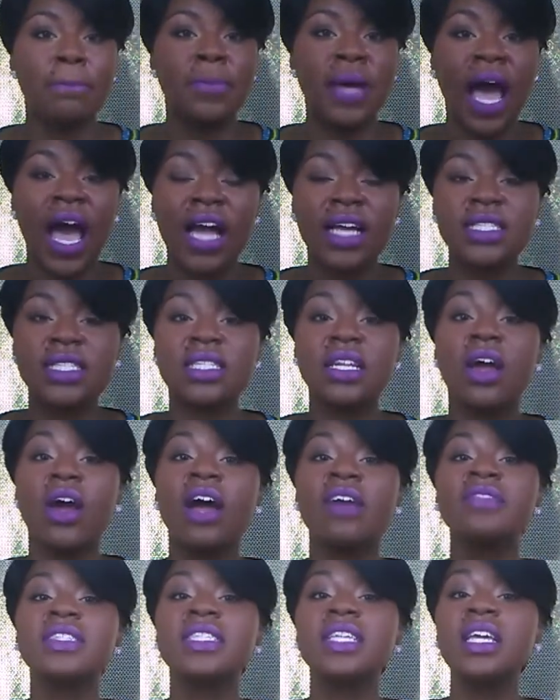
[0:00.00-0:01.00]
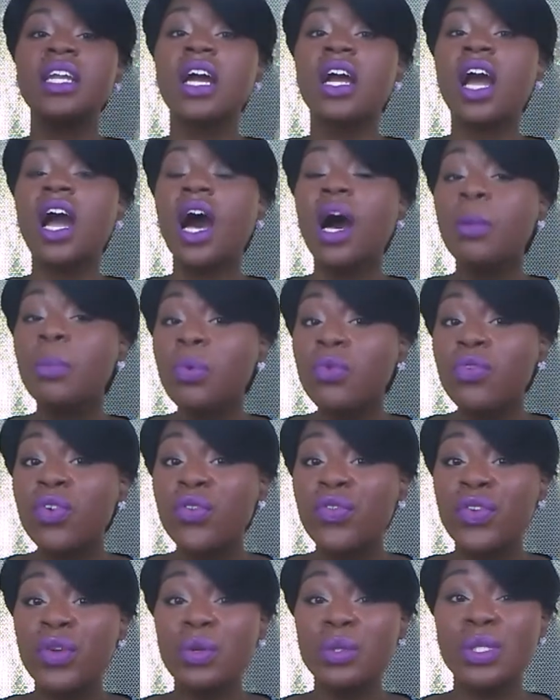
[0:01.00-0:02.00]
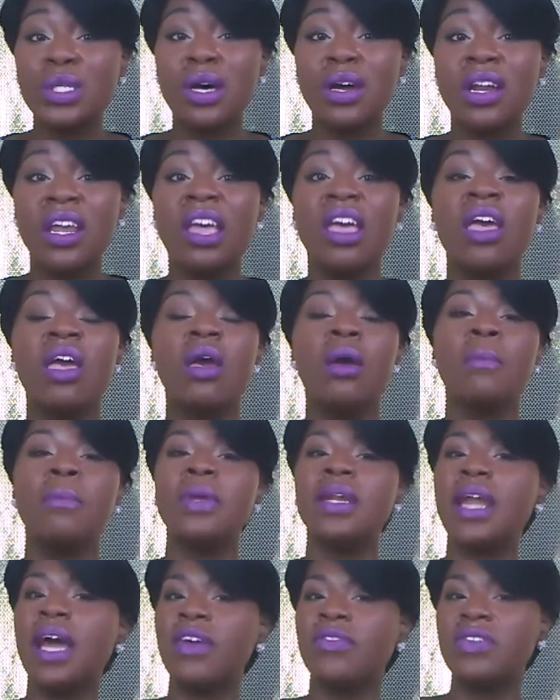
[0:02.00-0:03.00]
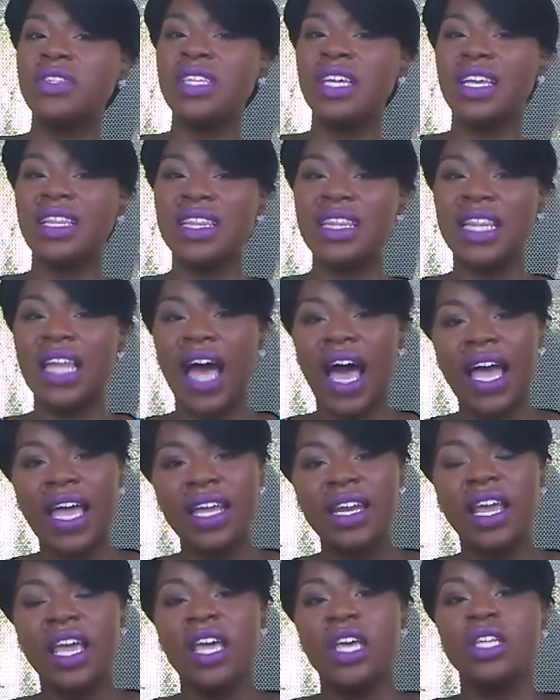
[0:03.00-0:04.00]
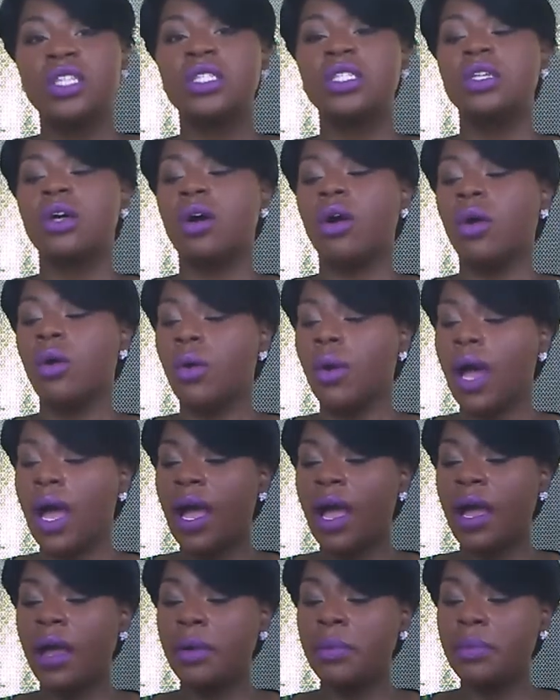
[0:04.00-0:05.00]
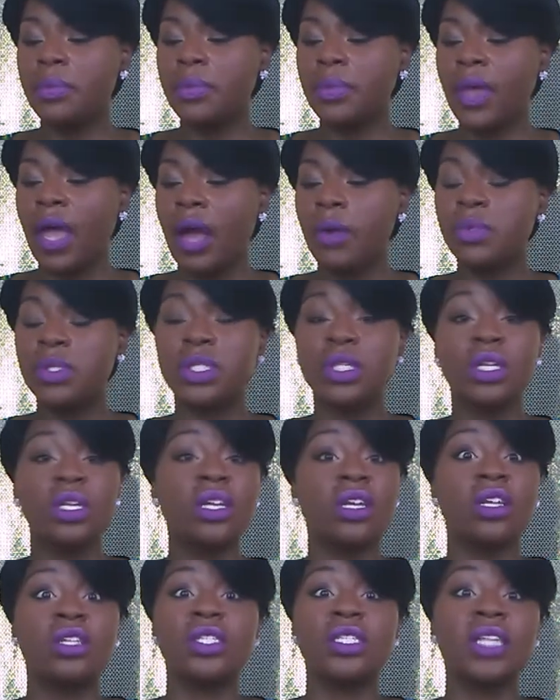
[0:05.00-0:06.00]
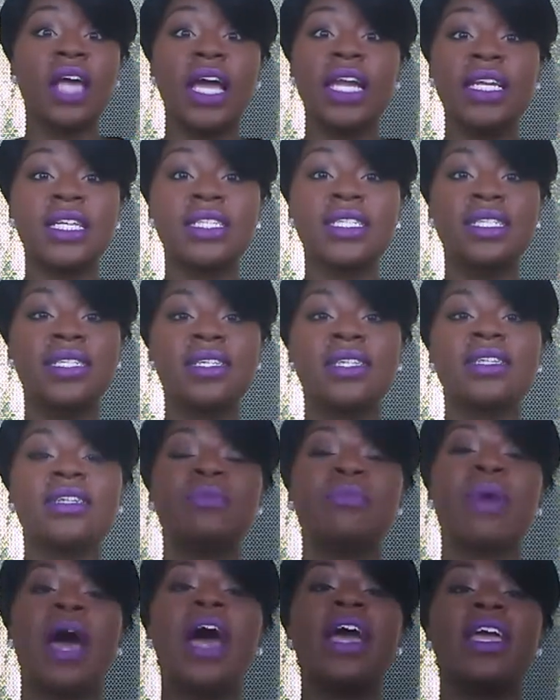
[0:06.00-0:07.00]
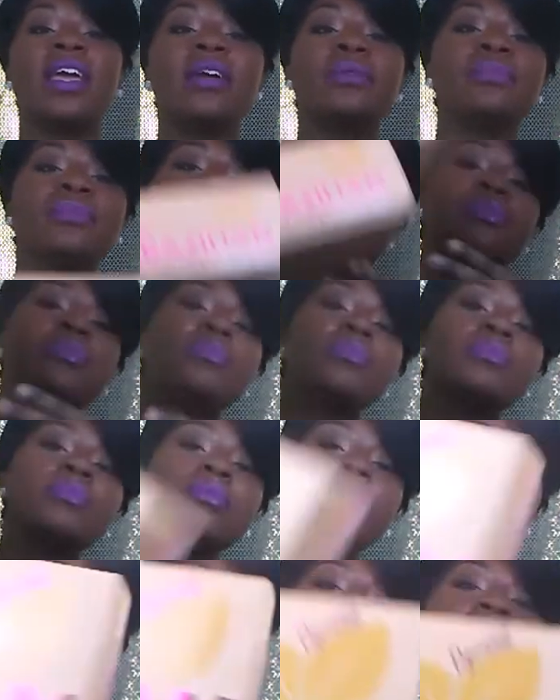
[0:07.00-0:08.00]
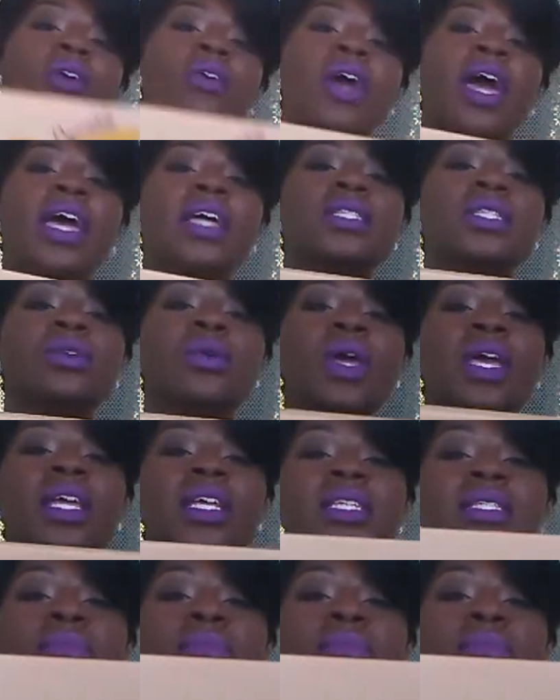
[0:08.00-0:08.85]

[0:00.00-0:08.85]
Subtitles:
box. Now, I've seen a couple reviews on it, but not really a lot, so I was excited to buy it. Okay, so it